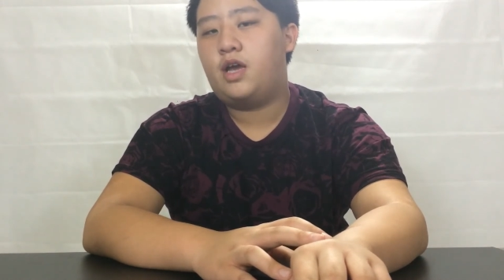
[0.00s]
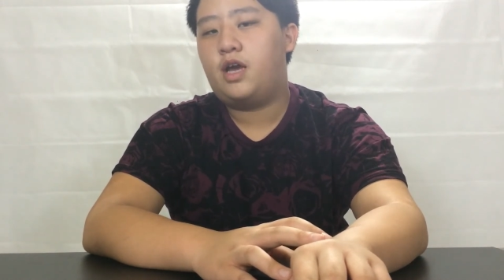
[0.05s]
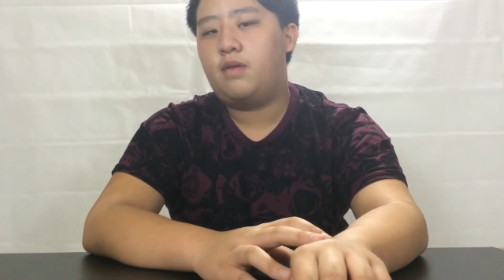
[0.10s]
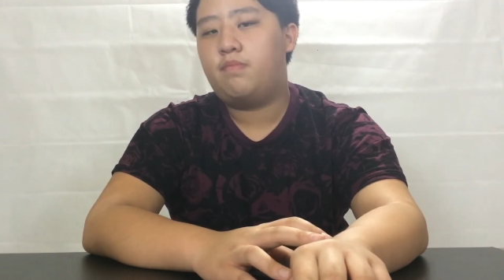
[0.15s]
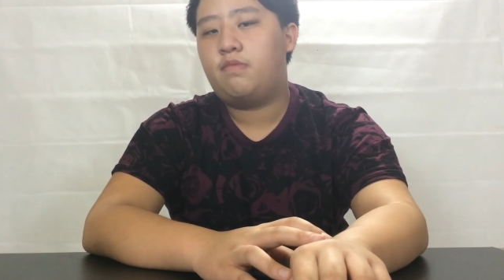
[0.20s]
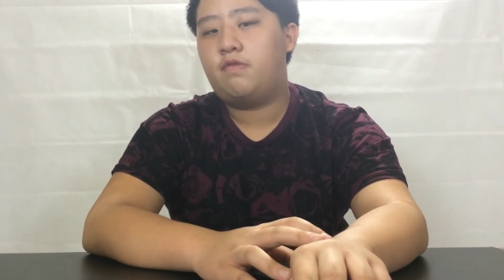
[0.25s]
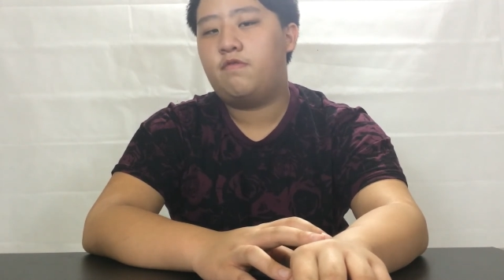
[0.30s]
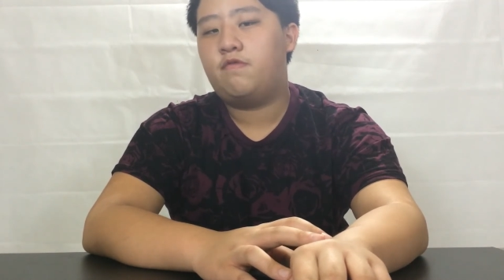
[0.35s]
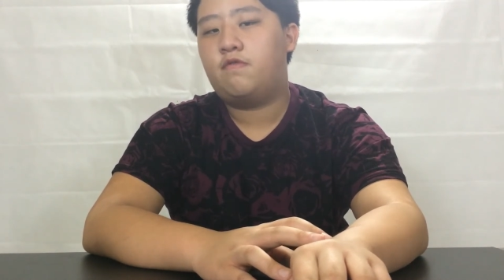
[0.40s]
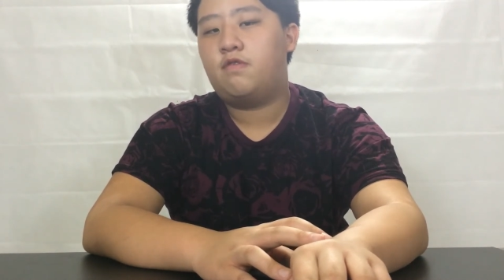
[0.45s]

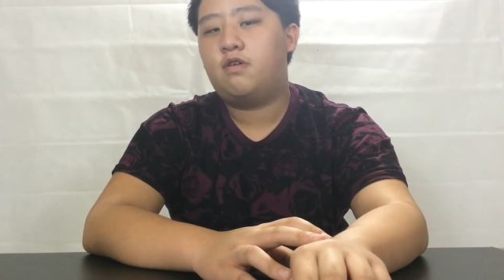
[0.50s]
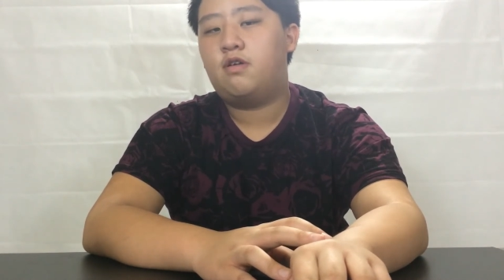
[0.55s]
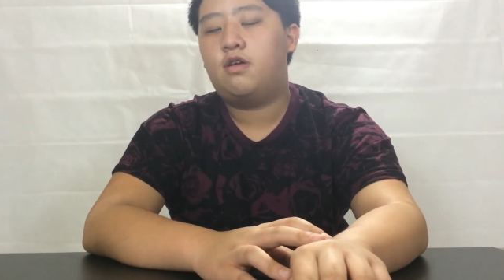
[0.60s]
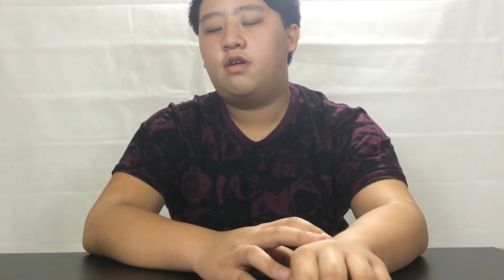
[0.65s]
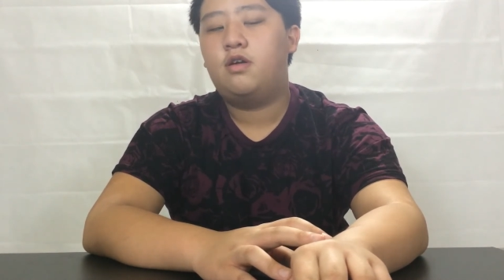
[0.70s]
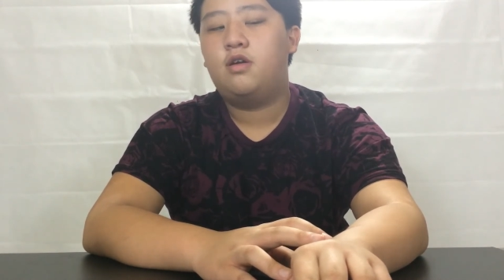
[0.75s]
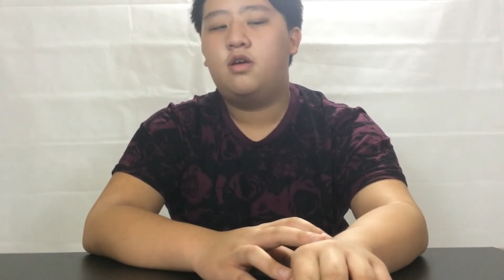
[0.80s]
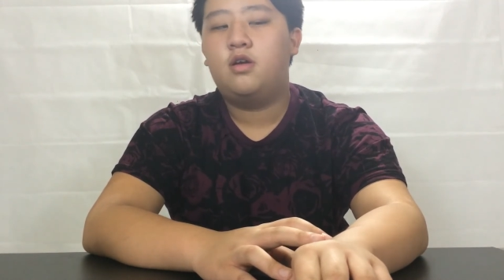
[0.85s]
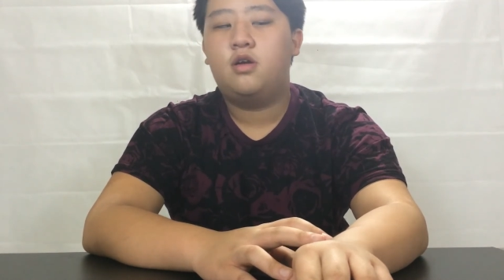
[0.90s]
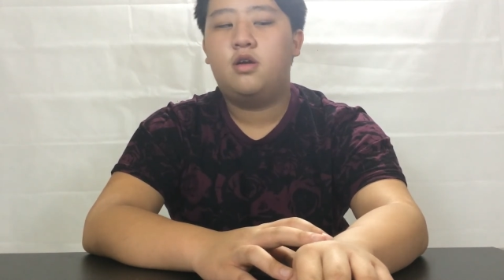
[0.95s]
happy for.
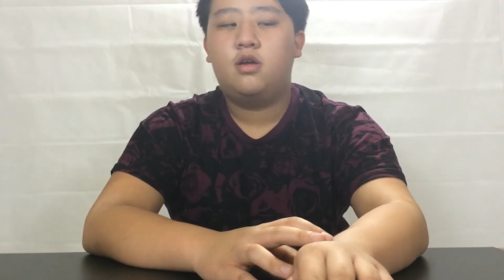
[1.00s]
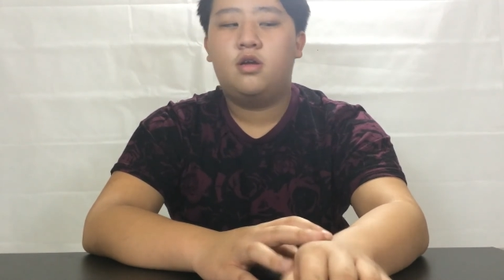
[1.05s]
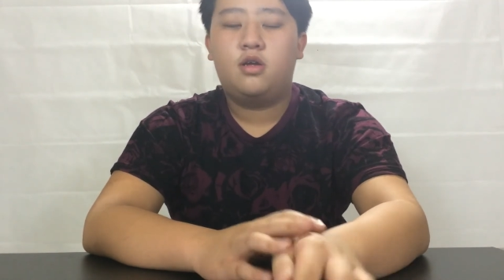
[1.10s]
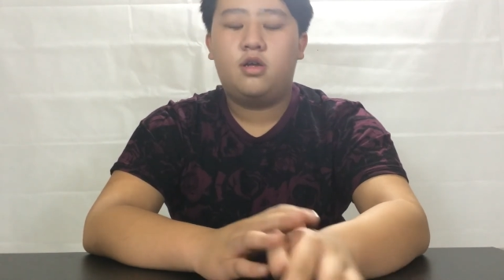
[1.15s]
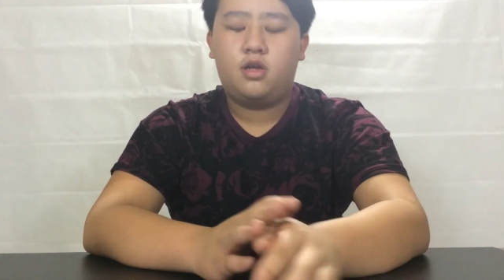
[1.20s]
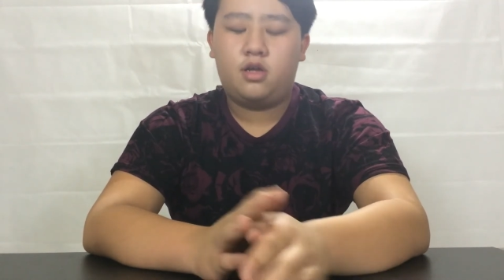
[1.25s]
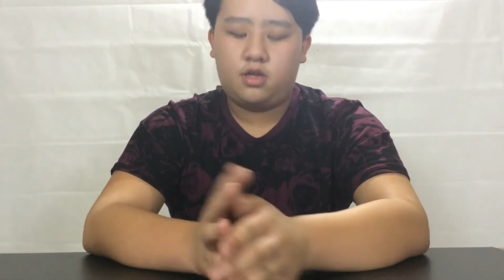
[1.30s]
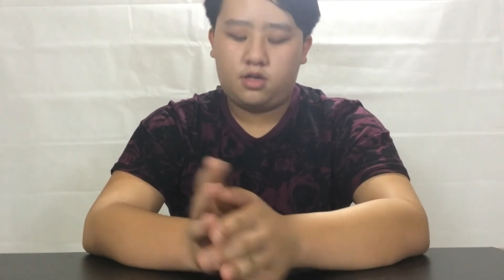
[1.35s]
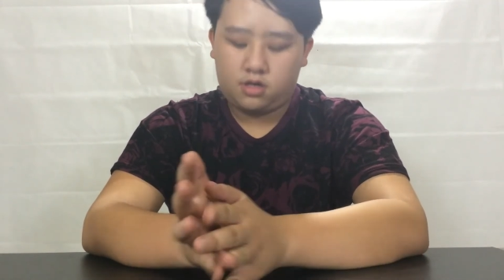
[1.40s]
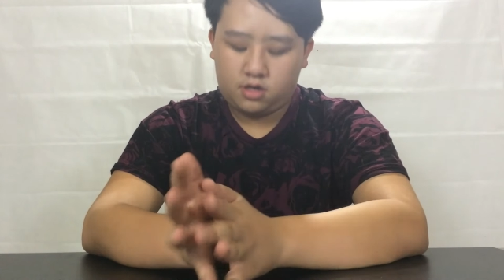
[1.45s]

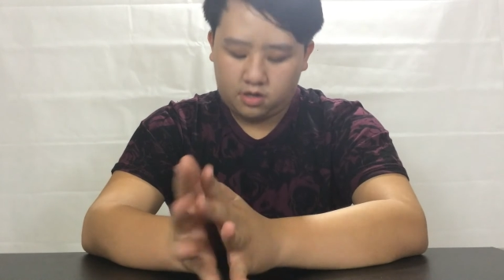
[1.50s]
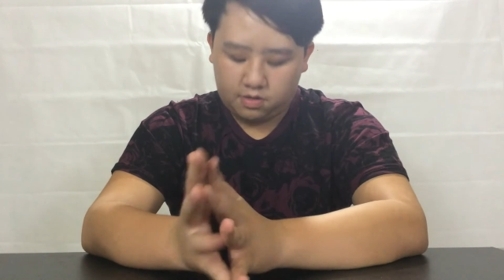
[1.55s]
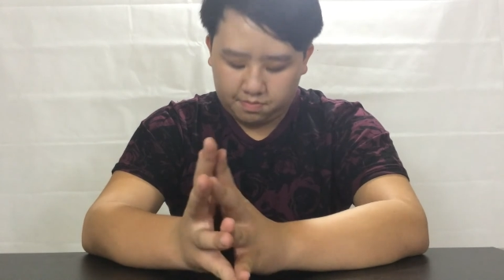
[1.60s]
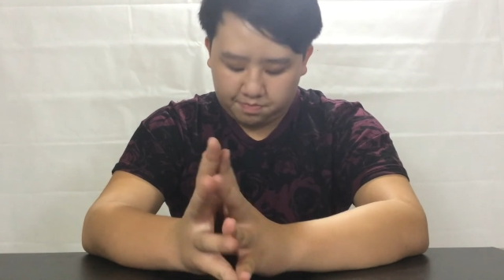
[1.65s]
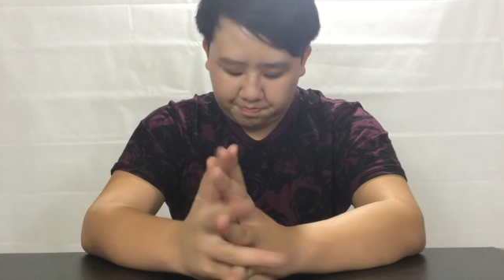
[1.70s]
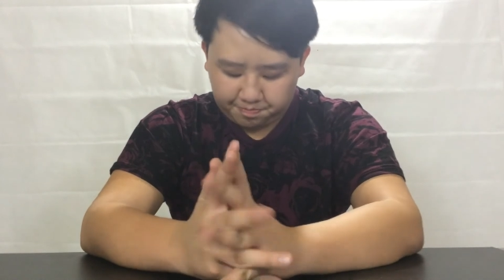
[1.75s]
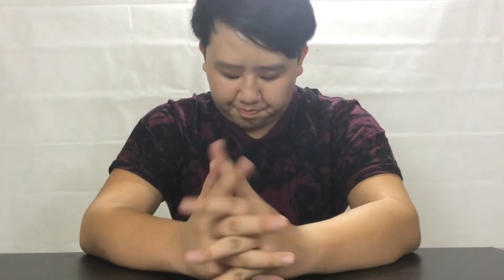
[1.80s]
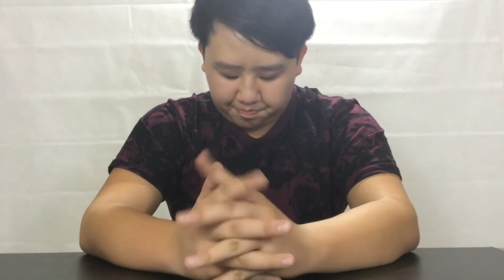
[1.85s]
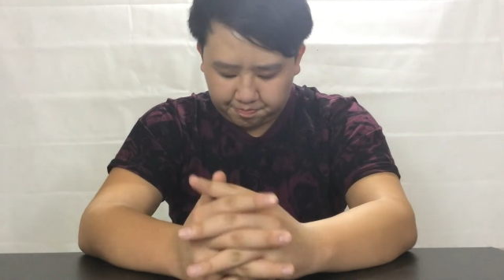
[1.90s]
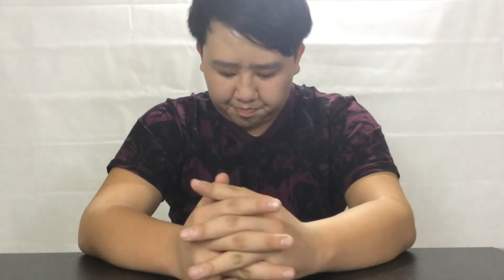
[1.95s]
And
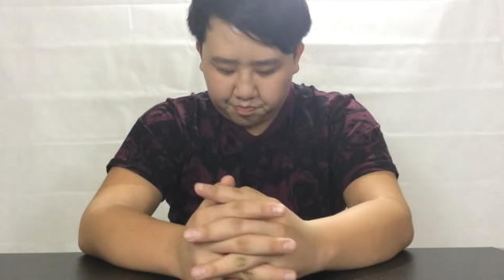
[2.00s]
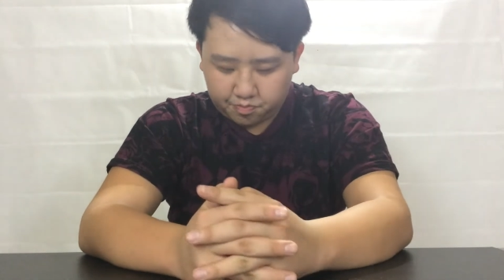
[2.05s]
I'm